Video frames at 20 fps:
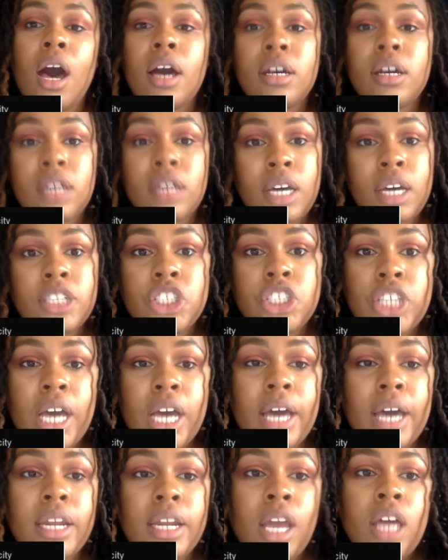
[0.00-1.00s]

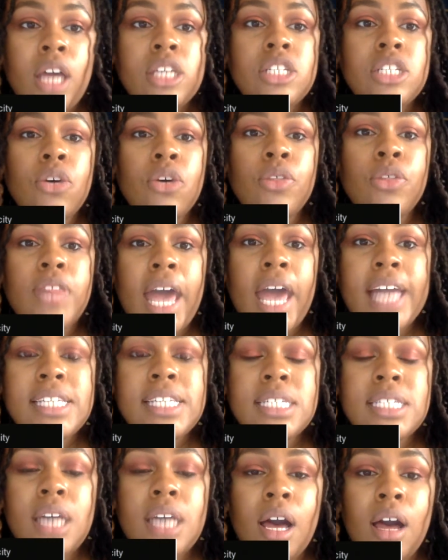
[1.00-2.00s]
gunshot. So
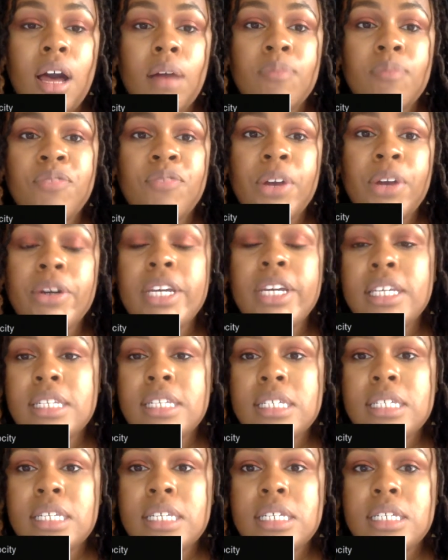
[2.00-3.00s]
that's very
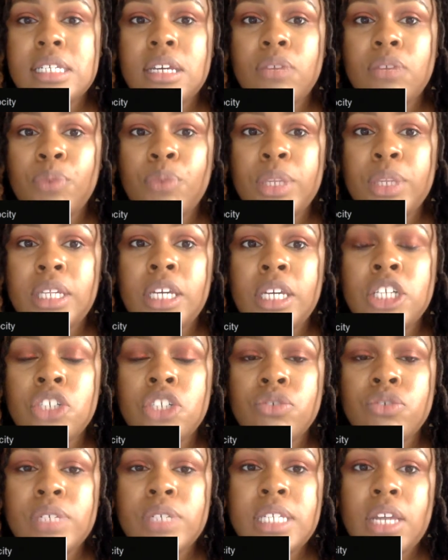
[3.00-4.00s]
consistent with the
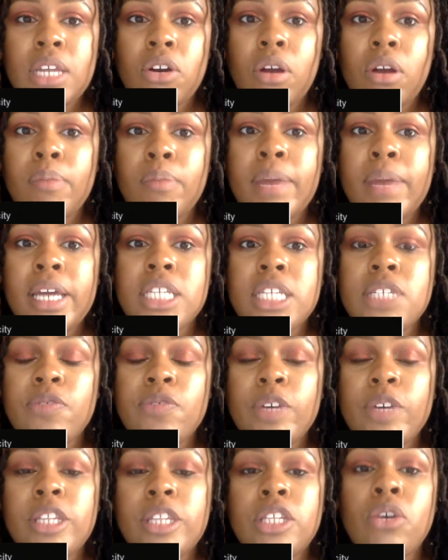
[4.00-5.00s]
injuries that are on Megan's
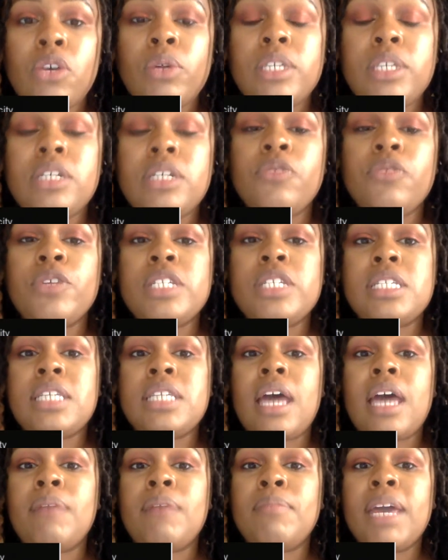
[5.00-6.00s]
foot. The only difference is
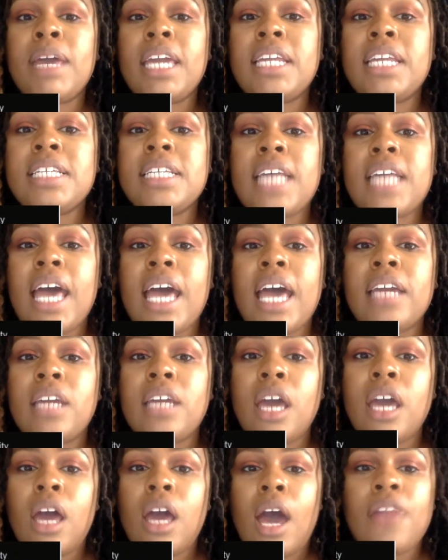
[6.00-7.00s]
that Megan has had,
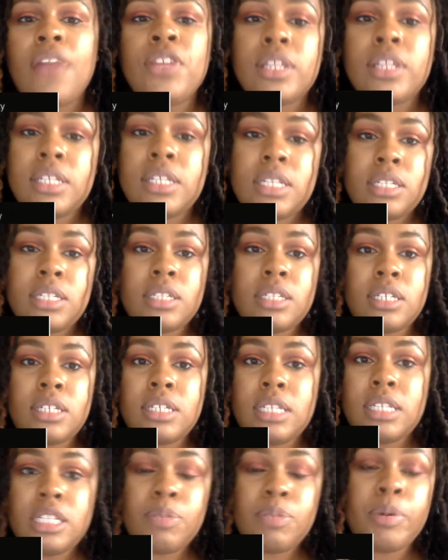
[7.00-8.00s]
I think this is a
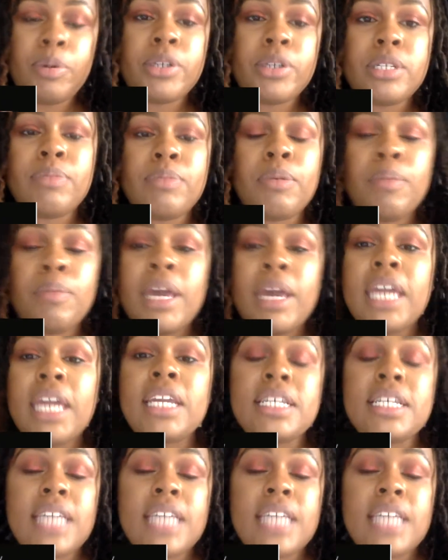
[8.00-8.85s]
deceased person, but Megan has